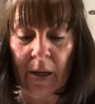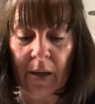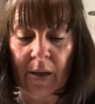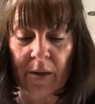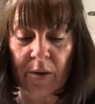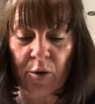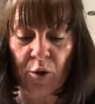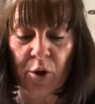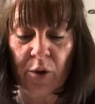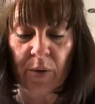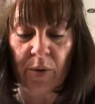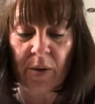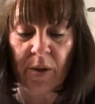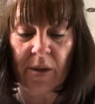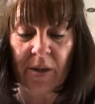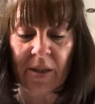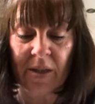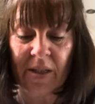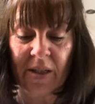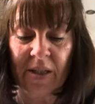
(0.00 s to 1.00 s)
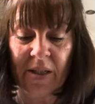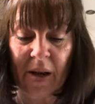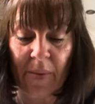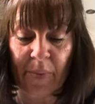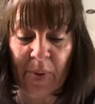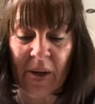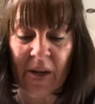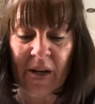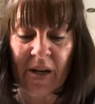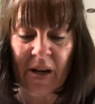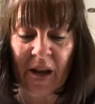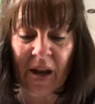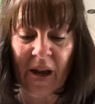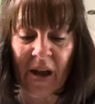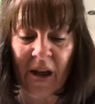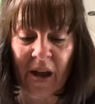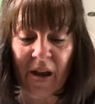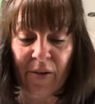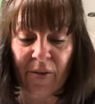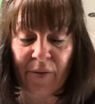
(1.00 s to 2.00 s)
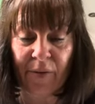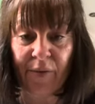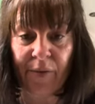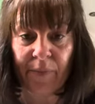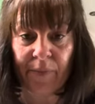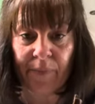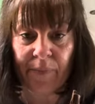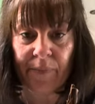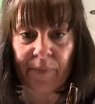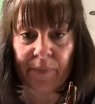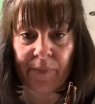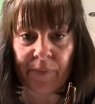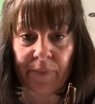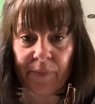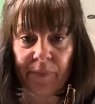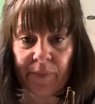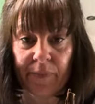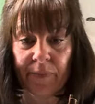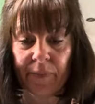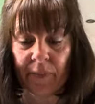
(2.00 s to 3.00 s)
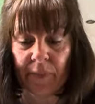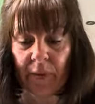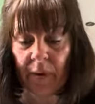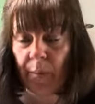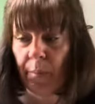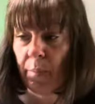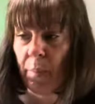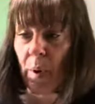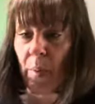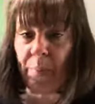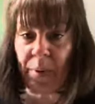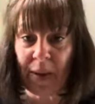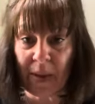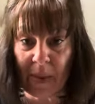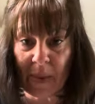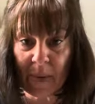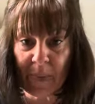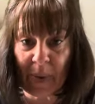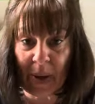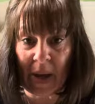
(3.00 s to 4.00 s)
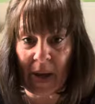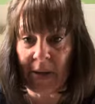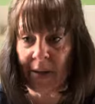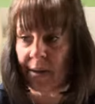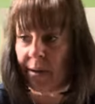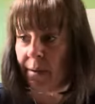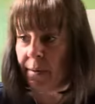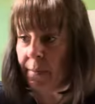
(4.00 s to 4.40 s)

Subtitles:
Just snap it in half and pop it in the pan.